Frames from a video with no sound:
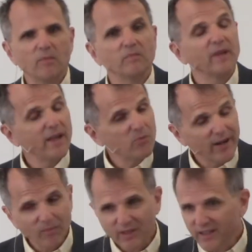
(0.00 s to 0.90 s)

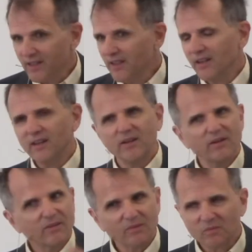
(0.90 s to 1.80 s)
Abraham Lincoln
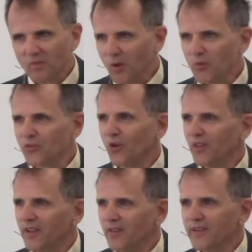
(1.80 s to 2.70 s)
and almost all
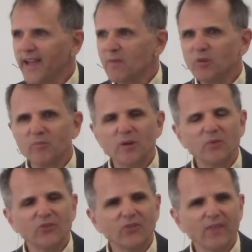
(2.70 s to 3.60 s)
the other cabinet
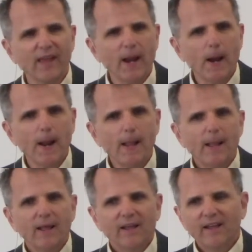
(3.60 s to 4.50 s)
members are there,
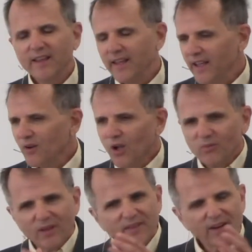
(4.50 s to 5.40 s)
and they head
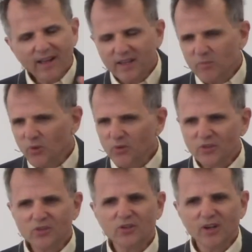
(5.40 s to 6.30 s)
off on their honeymoon
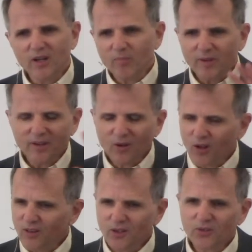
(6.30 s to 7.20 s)
to Europe, and it
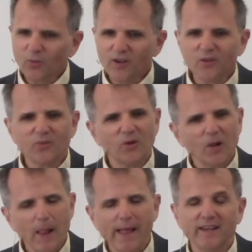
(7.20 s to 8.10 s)
all looks
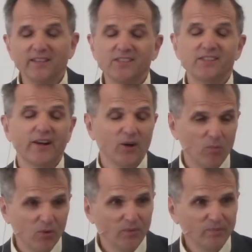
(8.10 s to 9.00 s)
wonderful, and it's
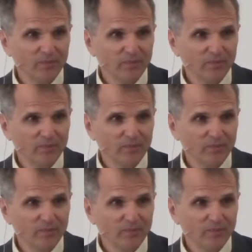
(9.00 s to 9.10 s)
terrible.